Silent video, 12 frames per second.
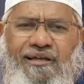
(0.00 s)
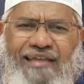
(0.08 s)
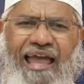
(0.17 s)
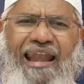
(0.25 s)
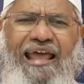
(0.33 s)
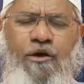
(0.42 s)

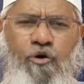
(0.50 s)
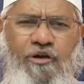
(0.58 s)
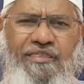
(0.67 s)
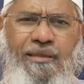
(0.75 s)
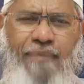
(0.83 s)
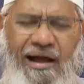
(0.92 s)
Can I go
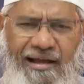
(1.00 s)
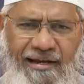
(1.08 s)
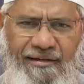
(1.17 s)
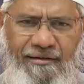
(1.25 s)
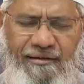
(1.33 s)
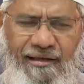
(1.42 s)
in the
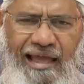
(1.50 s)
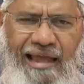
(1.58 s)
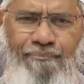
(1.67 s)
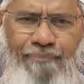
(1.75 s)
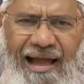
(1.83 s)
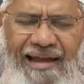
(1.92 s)
market
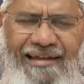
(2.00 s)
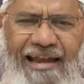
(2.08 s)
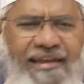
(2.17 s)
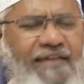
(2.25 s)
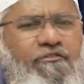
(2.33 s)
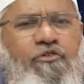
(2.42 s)
and buy it
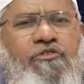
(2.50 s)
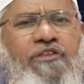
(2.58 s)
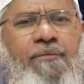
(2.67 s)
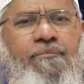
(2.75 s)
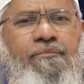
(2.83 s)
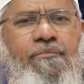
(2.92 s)
and give it to
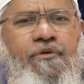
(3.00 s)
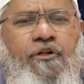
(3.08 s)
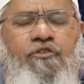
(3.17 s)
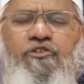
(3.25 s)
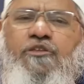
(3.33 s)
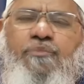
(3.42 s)
them?
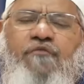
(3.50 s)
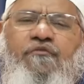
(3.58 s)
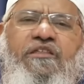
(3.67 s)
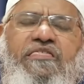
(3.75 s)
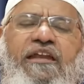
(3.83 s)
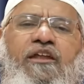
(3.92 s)
So the
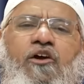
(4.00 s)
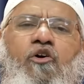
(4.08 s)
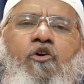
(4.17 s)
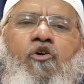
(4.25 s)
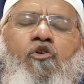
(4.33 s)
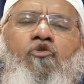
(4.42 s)
Prophet said,
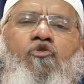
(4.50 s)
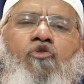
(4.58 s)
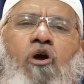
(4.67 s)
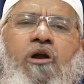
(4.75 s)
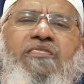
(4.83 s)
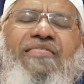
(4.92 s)
do
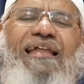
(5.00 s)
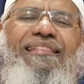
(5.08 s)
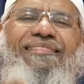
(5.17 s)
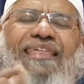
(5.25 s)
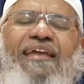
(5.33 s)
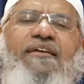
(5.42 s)
not sell
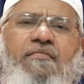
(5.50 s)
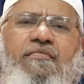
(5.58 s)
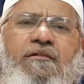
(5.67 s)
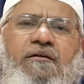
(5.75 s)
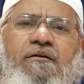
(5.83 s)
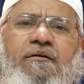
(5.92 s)

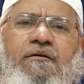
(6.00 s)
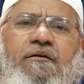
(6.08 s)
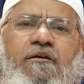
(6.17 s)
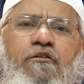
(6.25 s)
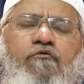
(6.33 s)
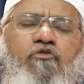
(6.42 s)
things
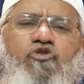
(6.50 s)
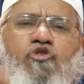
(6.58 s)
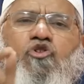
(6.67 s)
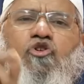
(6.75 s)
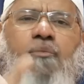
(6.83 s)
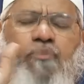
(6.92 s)
which you
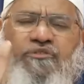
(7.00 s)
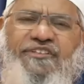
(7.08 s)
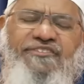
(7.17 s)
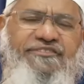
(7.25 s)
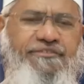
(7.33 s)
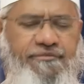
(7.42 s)
do not
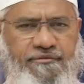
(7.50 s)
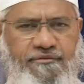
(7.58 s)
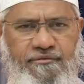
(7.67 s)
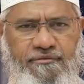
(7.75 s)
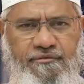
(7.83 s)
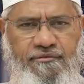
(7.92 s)
possess.
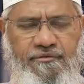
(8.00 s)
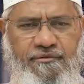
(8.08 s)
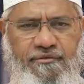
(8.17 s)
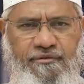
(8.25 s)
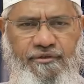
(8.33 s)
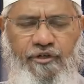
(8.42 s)

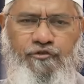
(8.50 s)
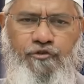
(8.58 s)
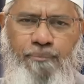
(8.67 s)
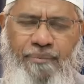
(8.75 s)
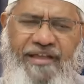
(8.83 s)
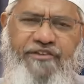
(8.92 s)
So
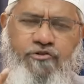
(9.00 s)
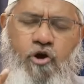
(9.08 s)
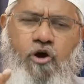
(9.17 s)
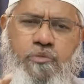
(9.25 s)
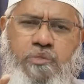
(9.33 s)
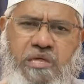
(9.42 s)
based
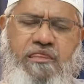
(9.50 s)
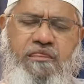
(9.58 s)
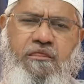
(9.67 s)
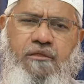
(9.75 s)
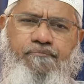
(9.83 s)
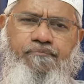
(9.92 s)
on this